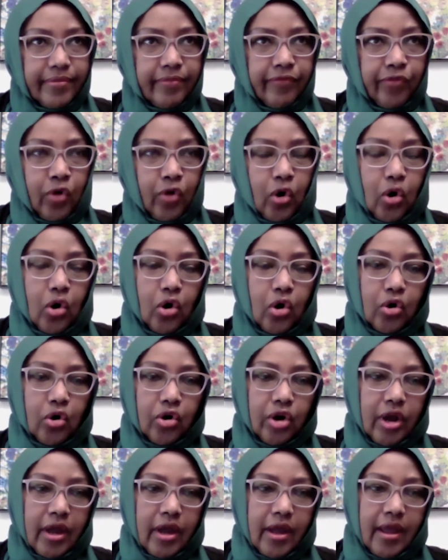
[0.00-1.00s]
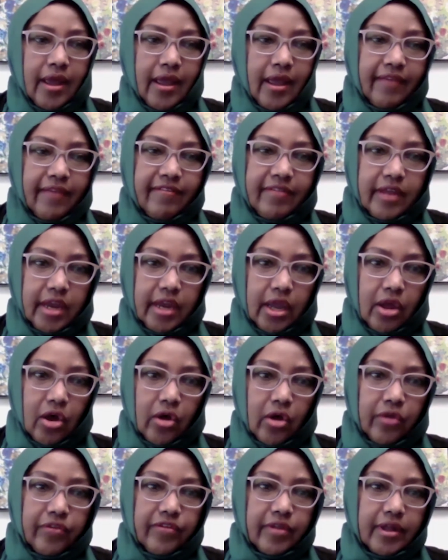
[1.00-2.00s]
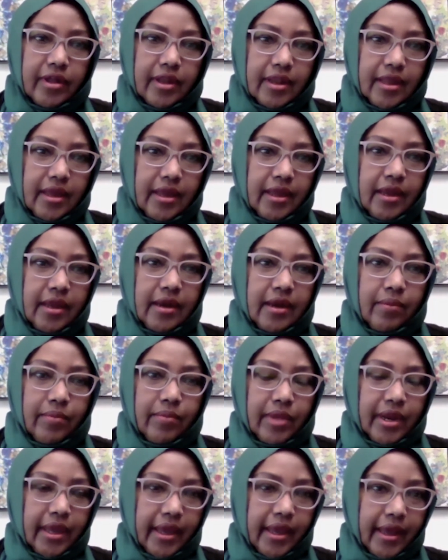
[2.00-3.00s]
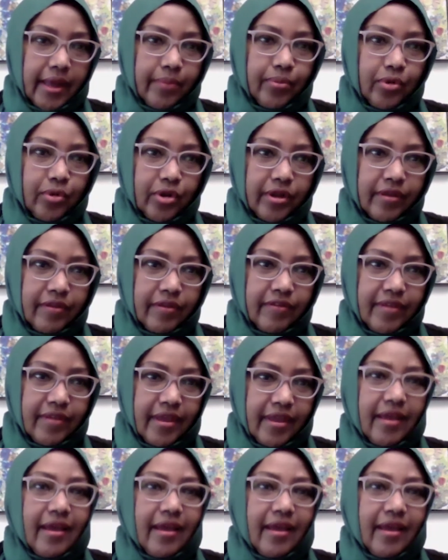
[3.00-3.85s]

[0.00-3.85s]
for a city council in Minneapolis.